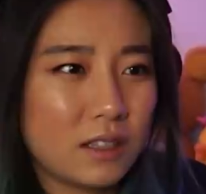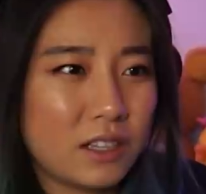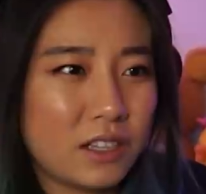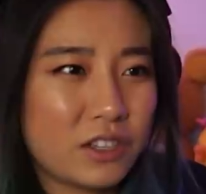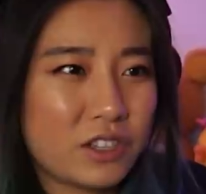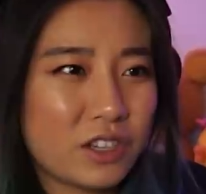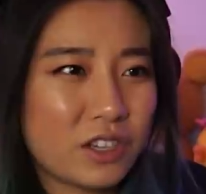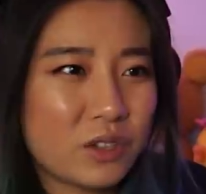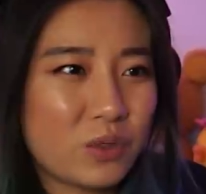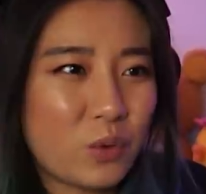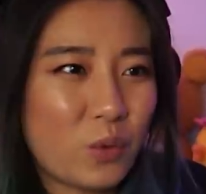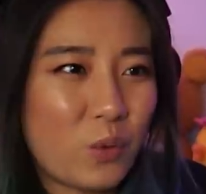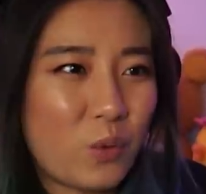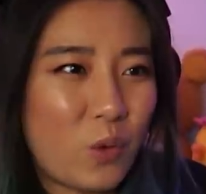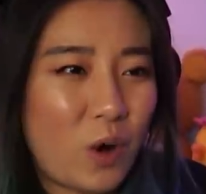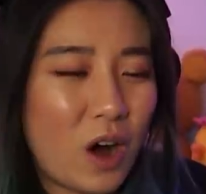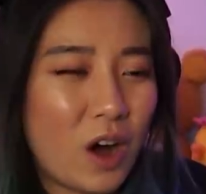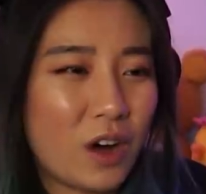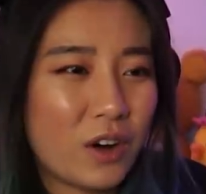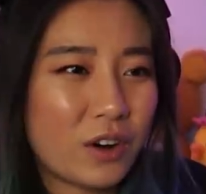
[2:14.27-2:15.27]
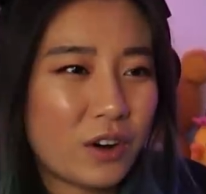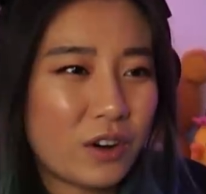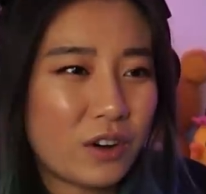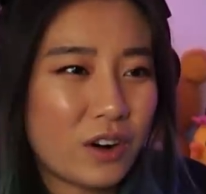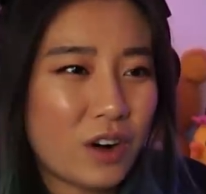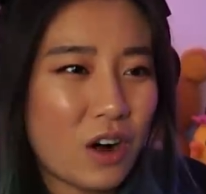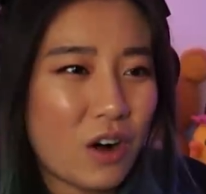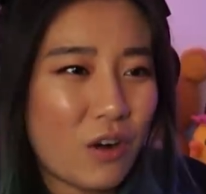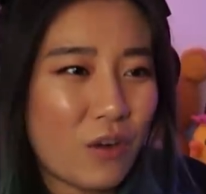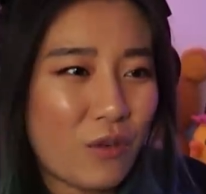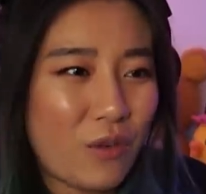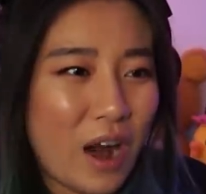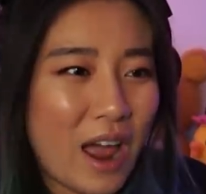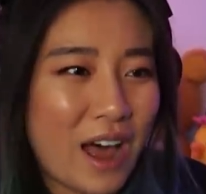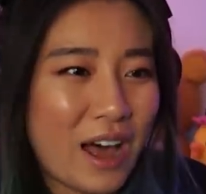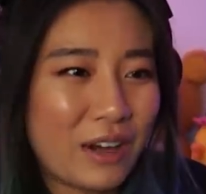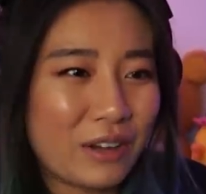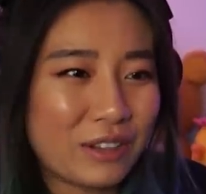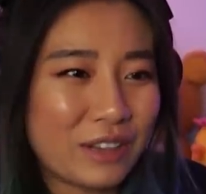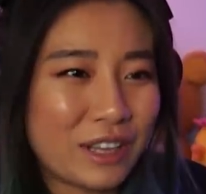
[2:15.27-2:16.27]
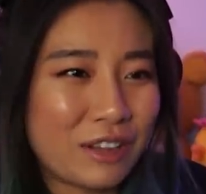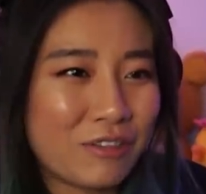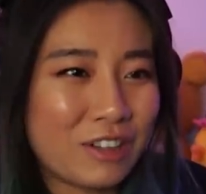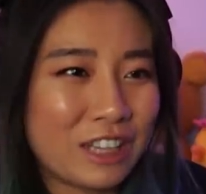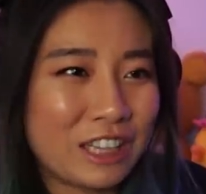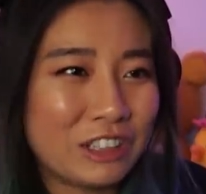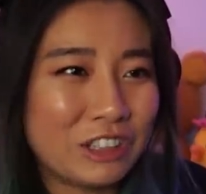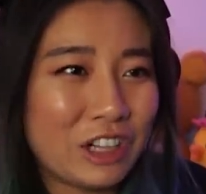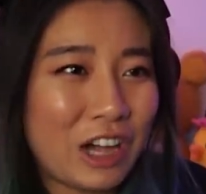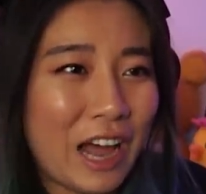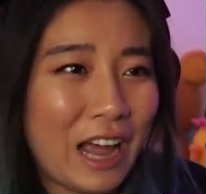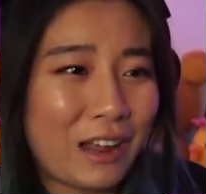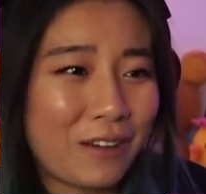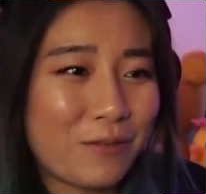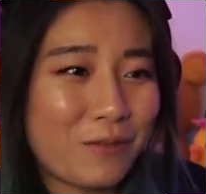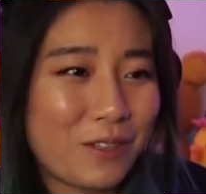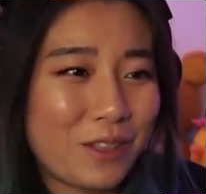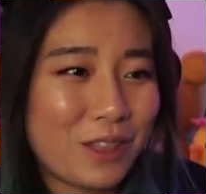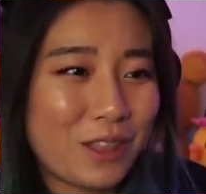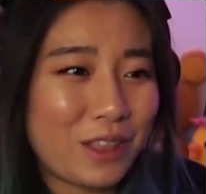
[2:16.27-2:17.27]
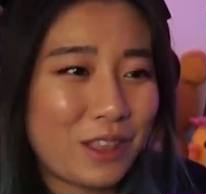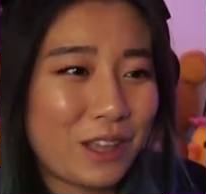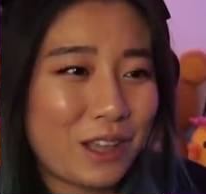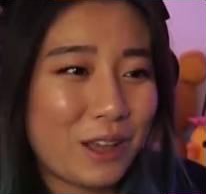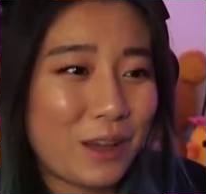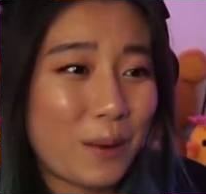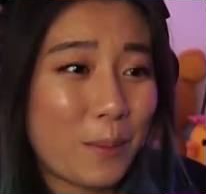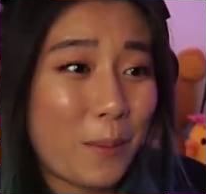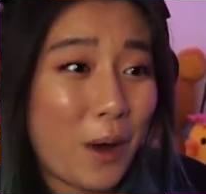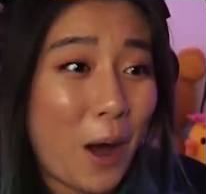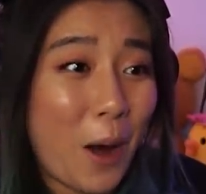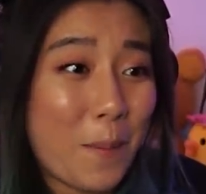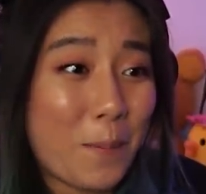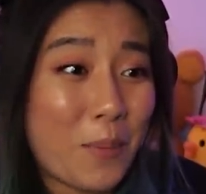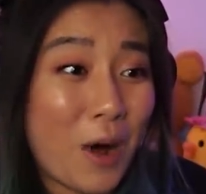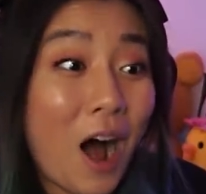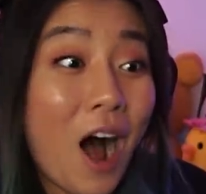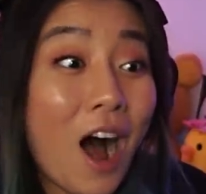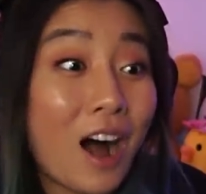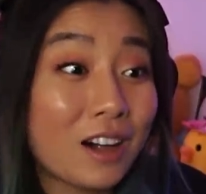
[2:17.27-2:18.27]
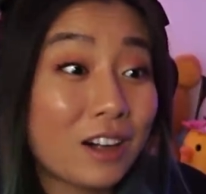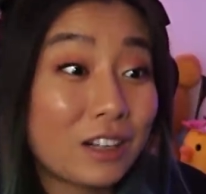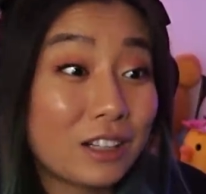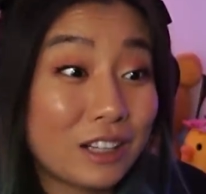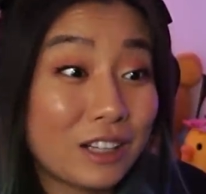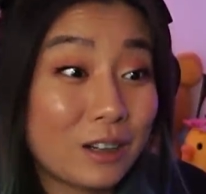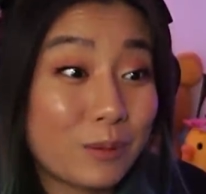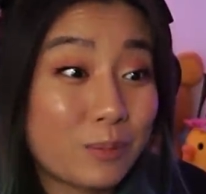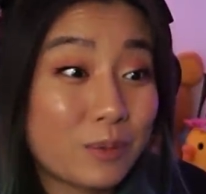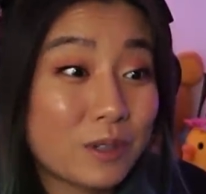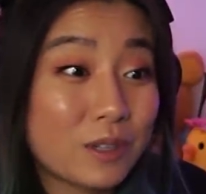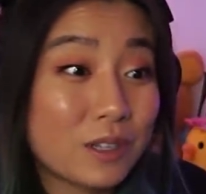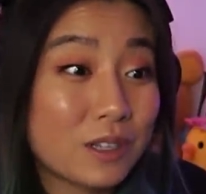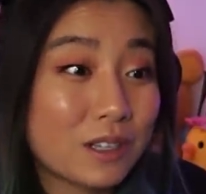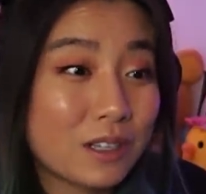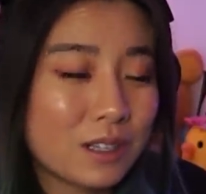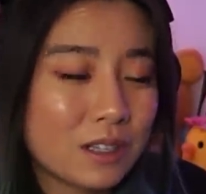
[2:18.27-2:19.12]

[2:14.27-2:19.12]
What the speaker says: He's just wandering around, living life in the apocalypse.